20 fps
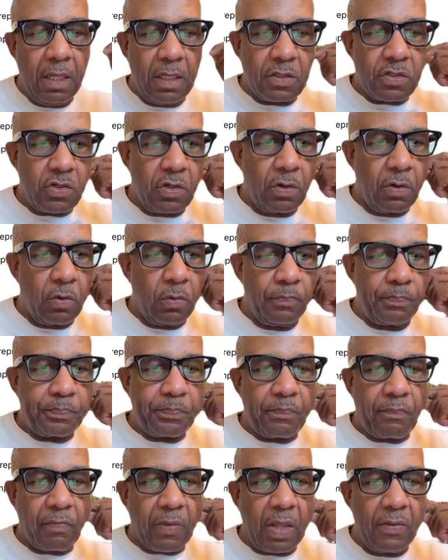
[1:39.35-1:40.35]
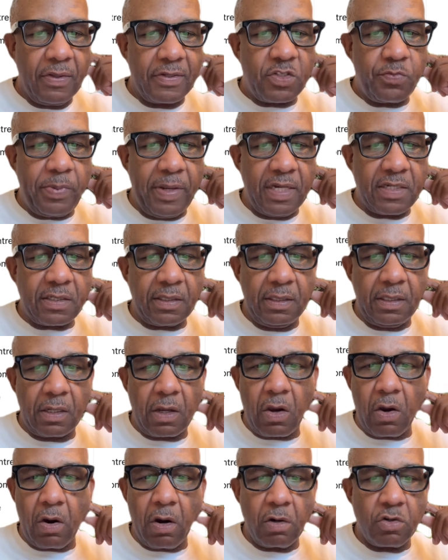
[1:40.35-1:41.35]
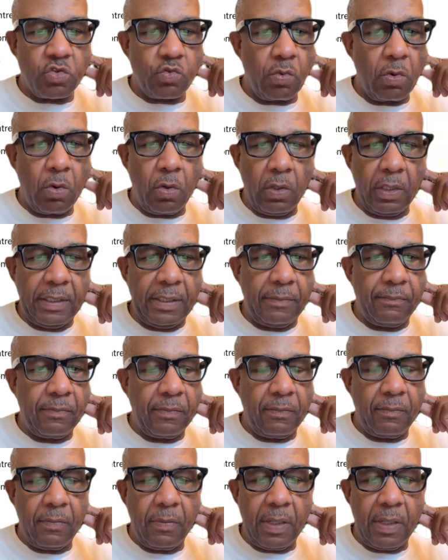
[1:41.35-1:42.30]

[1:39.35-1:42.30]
So this is basically the cars rolling,